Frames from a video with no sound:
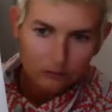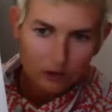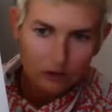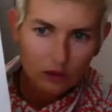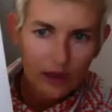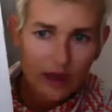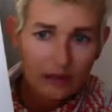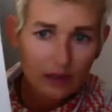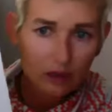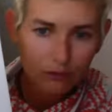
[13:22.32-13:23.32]
So
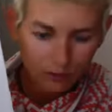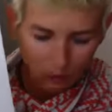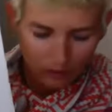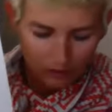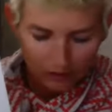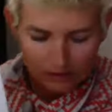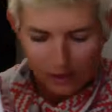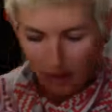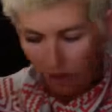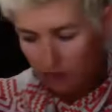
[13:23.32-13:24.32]
that's how you fill one of these
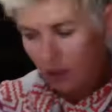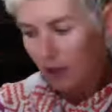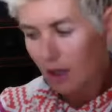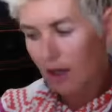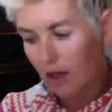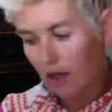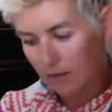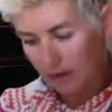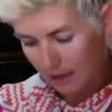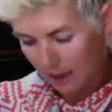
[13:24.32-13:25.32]
out.
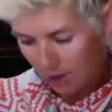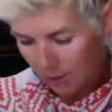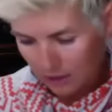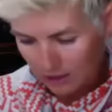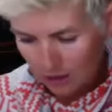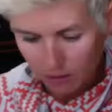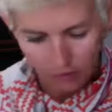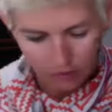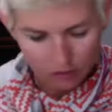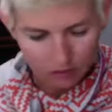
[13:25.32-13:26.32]
And I hope that's
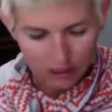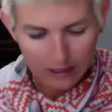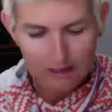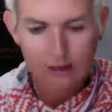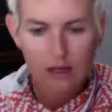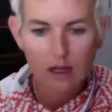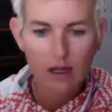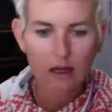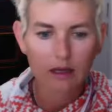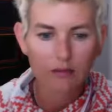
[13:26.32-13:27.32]
helpful to you guys.
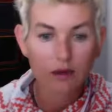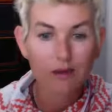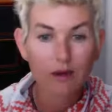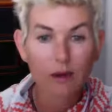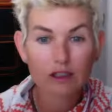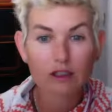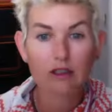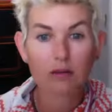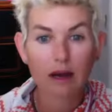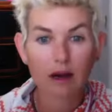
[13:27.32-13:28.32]
And if you have
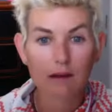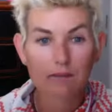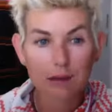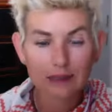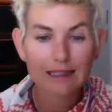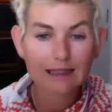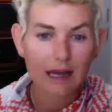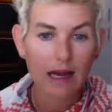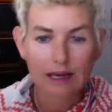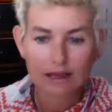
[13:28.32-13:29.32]
questions about it, please
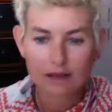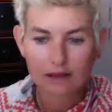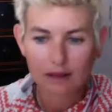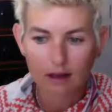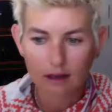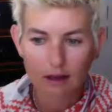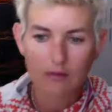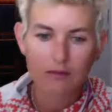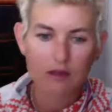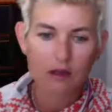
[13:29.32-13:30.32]
ask.
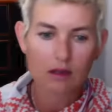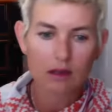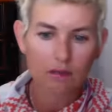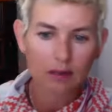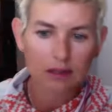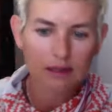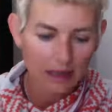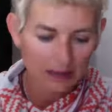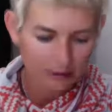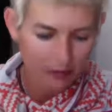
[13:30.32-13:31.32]
Please
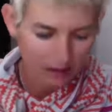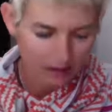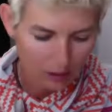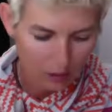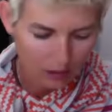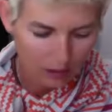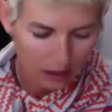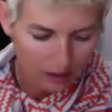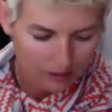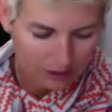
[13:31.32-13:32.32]
ask, because I would
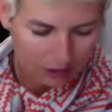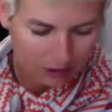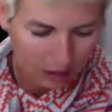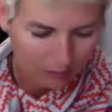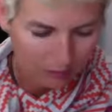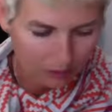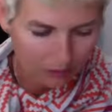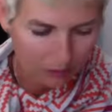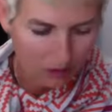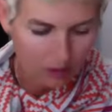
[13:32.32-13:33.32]
love to help you
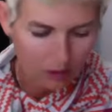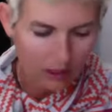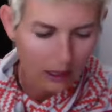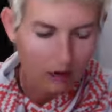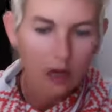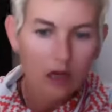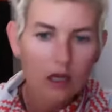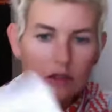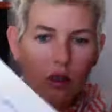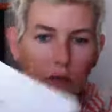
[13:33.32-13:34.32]
if you don't know how. So